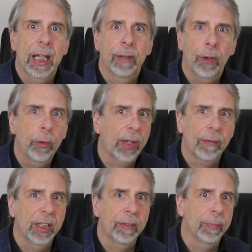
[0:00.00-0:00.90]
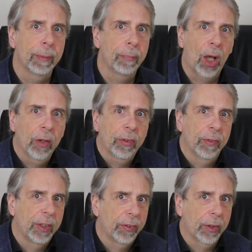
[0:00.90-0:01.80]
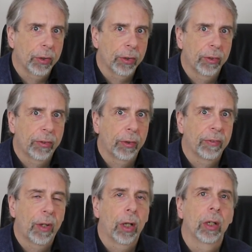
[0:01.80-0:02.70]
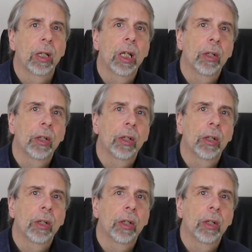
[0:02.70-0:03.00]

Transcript: Now, those haven't even been part of a discussion so far.